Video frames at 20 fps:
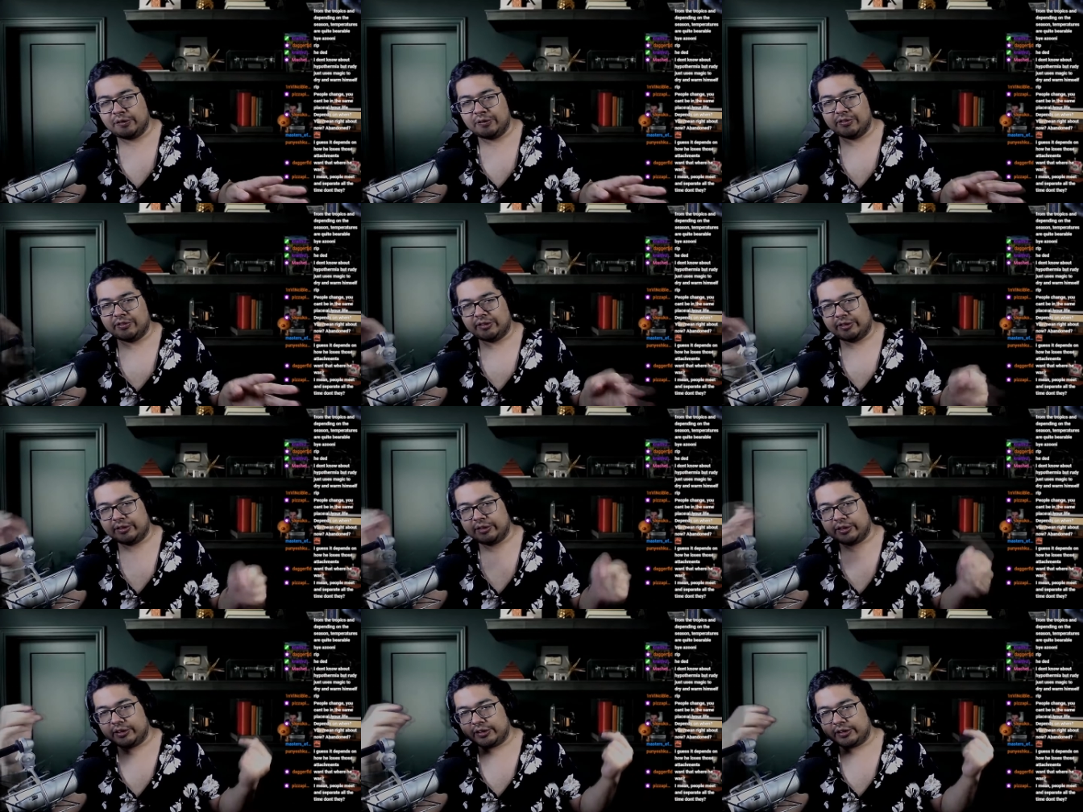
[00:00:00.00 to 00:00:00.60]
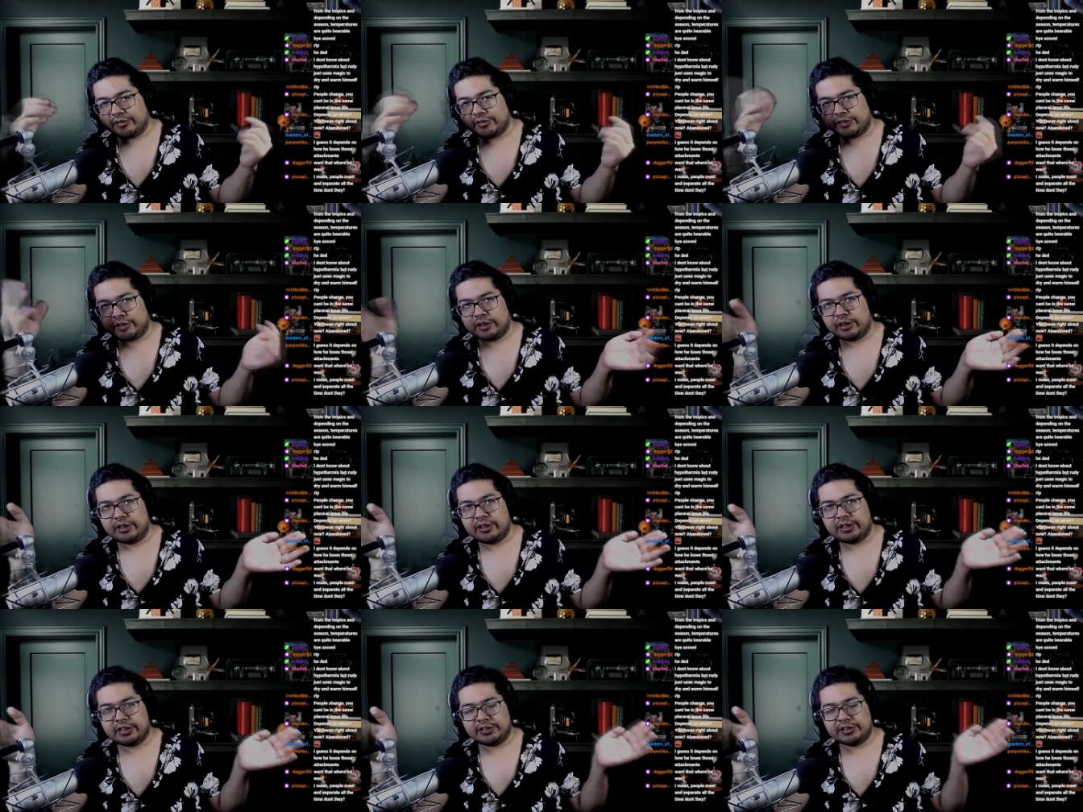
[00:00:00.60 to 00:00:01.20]
focus on the good, because
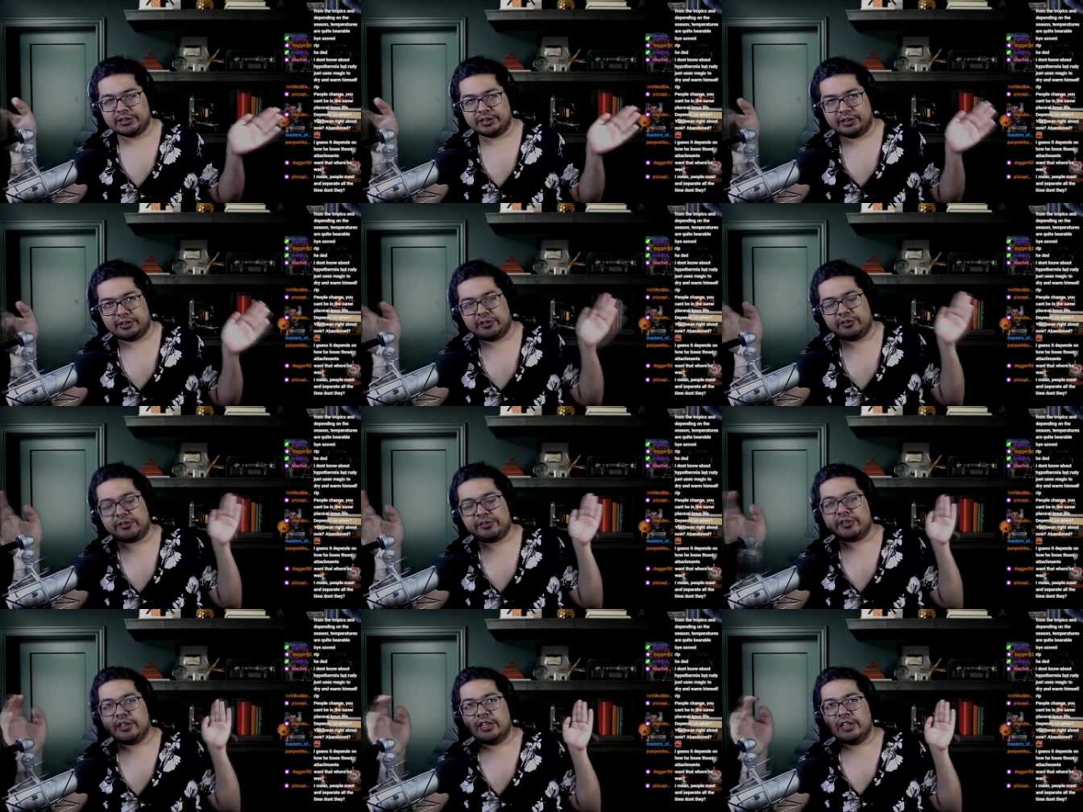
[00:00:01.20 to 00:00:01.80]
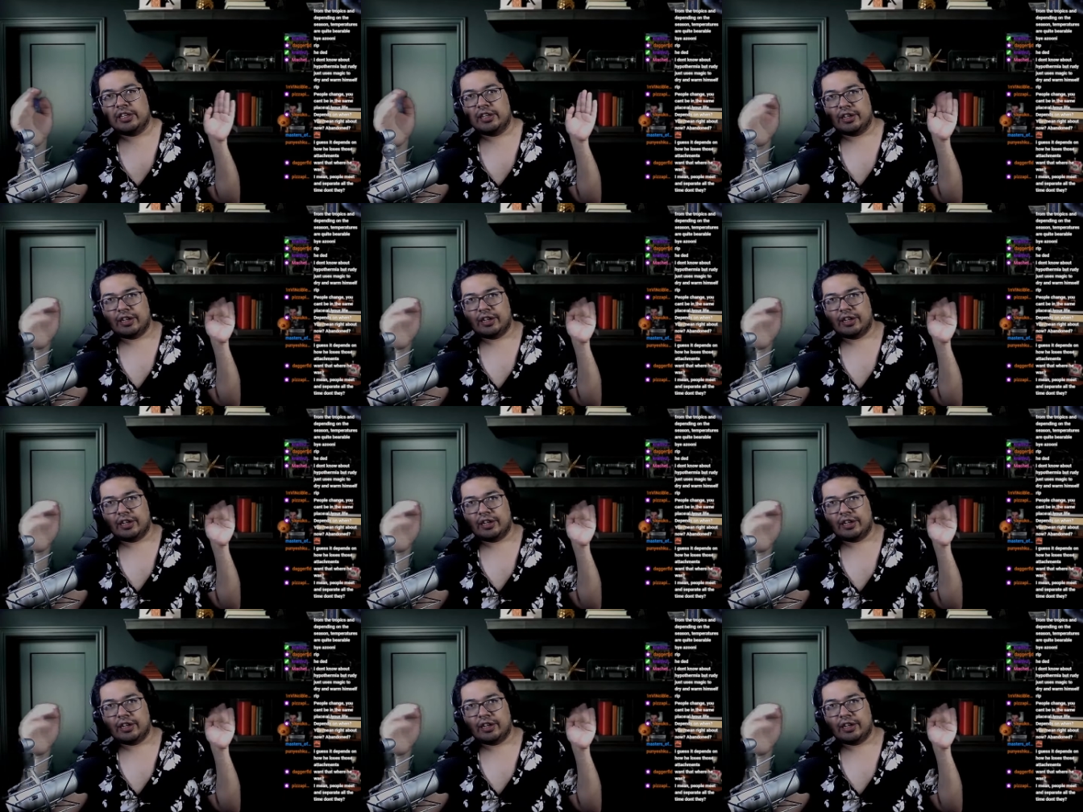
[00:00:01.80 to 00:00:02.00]
good continues